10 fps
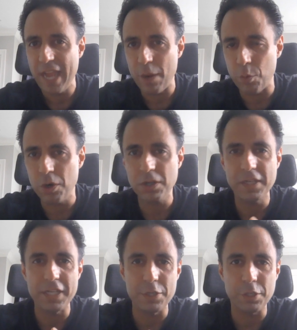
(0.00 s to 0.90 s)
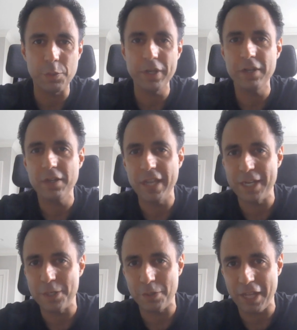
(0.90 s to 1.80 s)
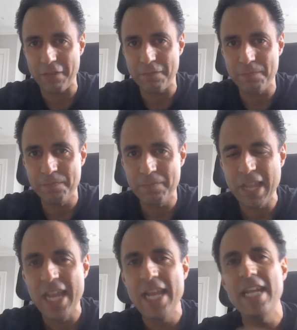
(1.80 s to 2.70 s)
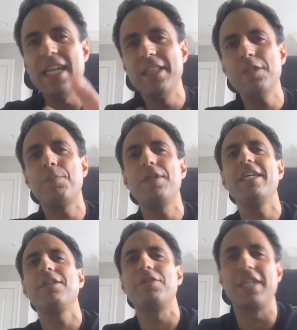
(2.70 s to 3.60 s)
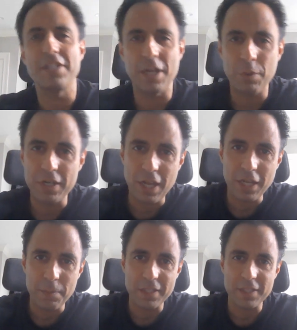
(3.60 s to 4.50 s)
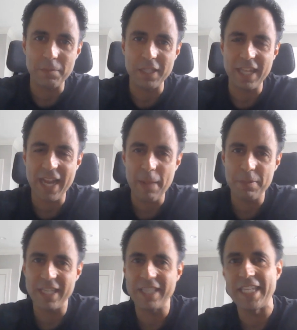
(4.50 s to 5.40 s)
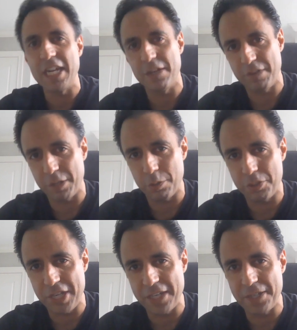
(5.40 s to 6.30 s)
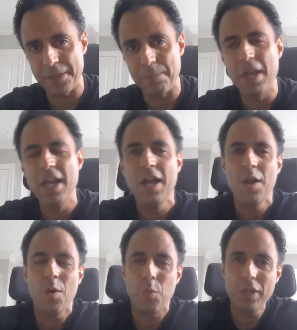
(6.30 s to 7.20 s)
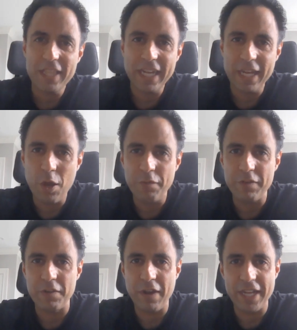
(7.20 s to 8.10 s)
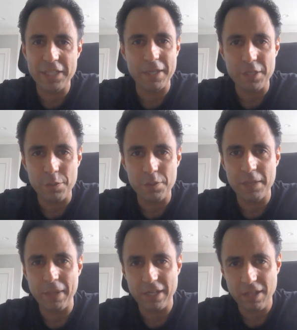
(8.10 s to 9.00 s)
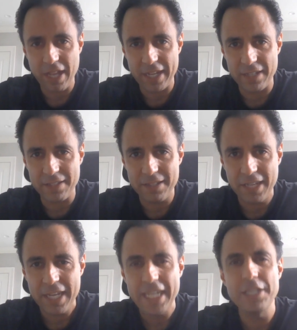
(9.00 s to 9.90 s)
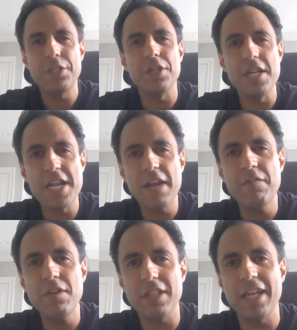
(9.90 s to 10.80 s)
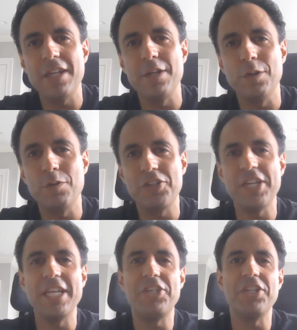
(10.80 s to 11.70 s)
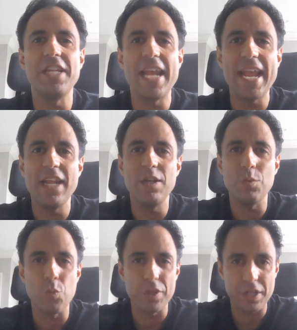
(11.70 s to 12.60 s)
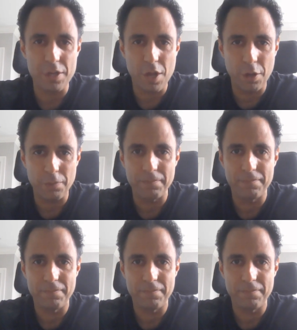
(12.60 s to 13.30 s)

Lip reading: at work, in your career, and in your life. In this particular session, I want to talk about something that happens at the end of a negotiation. One thing I often advise my students and my clients is to never let a negotiation end with a no.